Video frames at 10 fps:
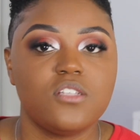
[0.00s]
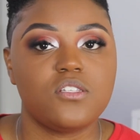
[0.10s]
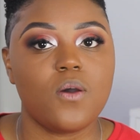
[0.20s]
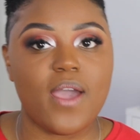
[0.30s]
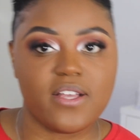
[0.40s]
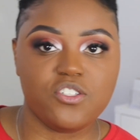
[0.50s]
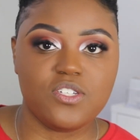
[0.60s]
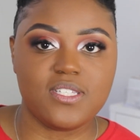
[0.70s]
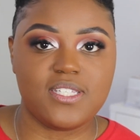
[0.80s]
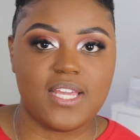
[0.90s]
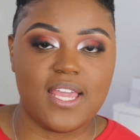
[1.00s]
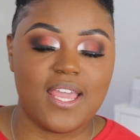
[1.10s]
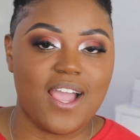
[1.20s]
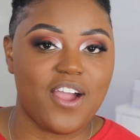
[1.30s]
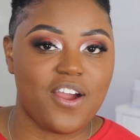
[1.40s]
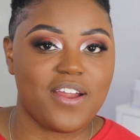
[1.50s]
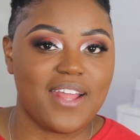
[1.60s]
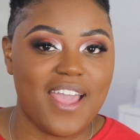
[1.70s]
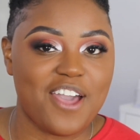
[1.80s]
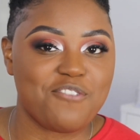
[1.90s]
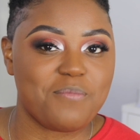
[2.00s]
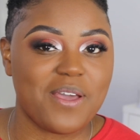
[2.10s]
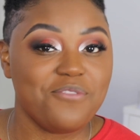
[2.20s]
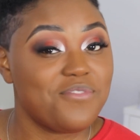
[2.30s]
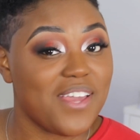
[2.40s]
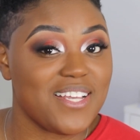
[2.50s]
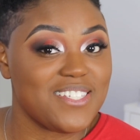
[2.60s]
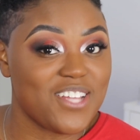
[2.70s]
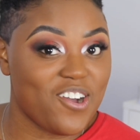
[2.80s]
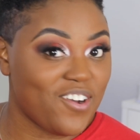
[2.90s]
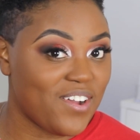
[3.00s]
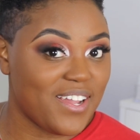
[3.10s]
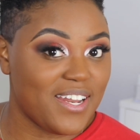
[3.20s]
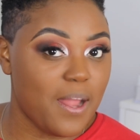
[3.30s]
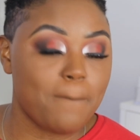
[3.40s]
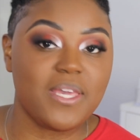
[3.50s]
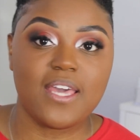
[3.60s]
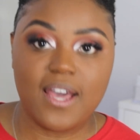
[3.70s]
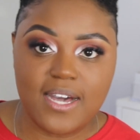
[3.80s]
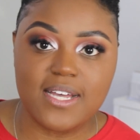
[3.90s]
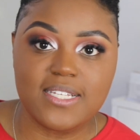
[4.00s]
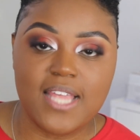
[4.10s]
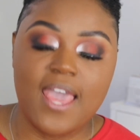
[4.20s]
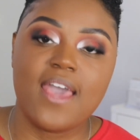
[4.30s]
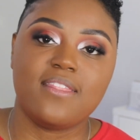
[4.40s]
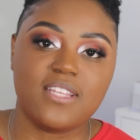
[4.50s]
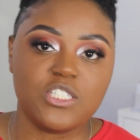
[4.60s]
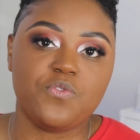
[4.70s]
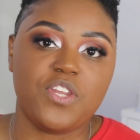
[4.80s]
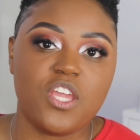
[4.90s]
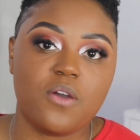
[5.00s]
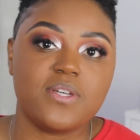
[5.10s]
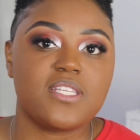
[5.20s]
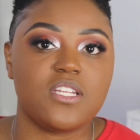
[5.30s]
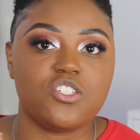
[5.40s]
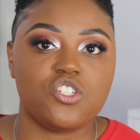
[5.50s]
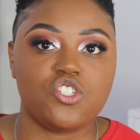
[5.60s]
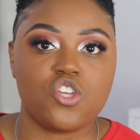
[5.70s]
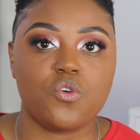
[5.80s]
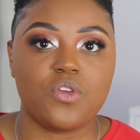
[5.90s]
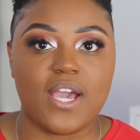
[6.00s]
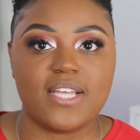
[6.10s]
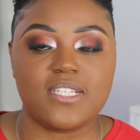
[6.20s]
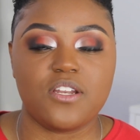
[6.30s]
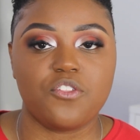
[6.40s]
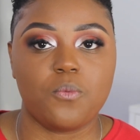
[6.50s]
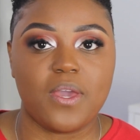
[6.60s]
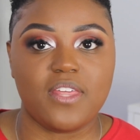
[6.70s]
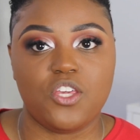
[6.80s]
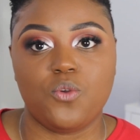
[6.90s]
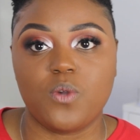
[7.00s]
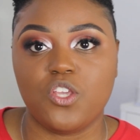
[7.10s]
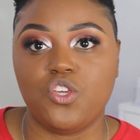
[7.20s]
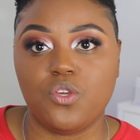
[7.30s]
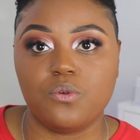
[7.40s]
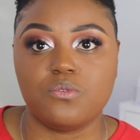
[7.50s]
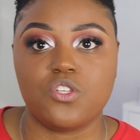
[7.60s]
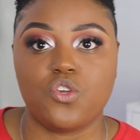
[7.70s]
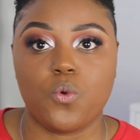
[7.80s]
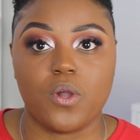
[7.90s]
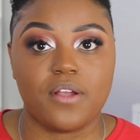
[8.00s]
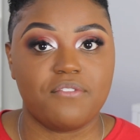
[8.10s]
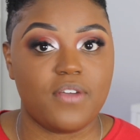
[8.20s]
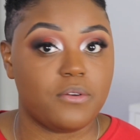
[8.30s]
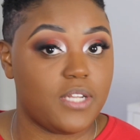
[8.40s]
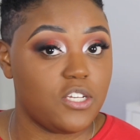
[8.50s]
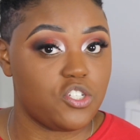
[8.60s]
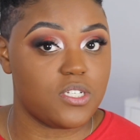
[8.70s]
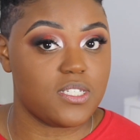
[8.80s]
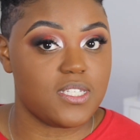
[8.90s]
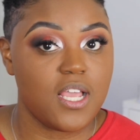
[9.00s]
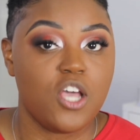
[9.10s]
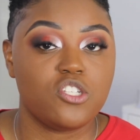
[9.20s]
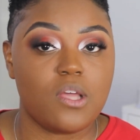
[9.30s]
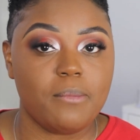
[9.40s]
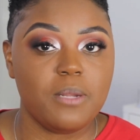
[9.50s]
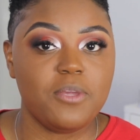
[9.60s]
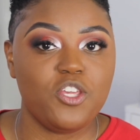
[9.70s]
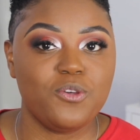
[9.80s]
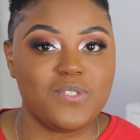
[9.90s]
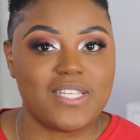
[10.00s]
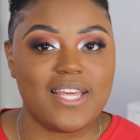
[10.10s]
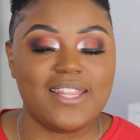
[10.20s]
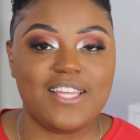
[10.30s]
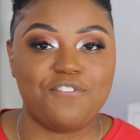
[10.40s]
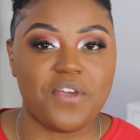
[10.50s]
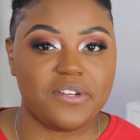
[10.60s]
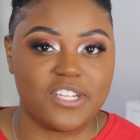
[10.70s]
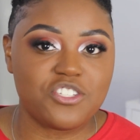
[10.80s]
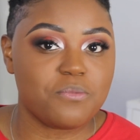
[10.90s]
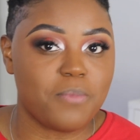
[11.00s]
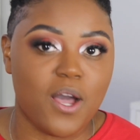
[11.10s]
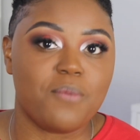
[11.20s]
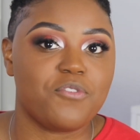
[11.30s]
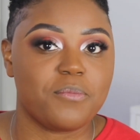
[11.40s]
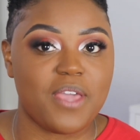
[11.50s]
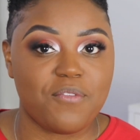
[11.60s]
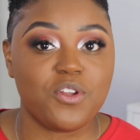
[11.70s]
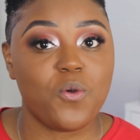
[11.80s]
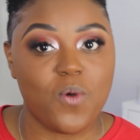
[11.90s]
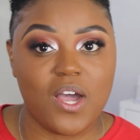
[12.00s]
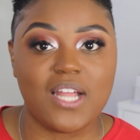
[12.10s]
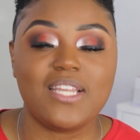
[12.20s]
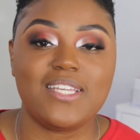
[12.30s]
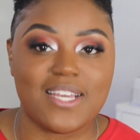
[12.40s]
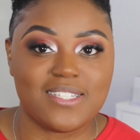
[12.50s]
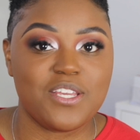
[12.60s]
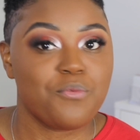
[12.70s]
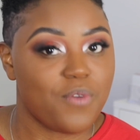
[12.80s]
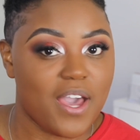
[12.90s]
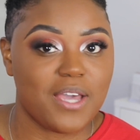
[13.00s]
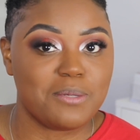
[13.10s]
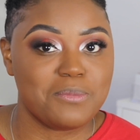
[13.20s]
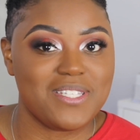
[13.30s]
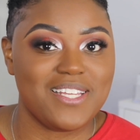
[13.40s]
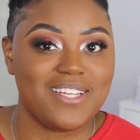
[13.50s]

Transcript: So as you can see, I already have my face on because this video is gonna just show you guys another way that you can use your foundations. So I'm gonna be using the Foundation Balm from Kevyn Aucoin. Yes, it rhymed.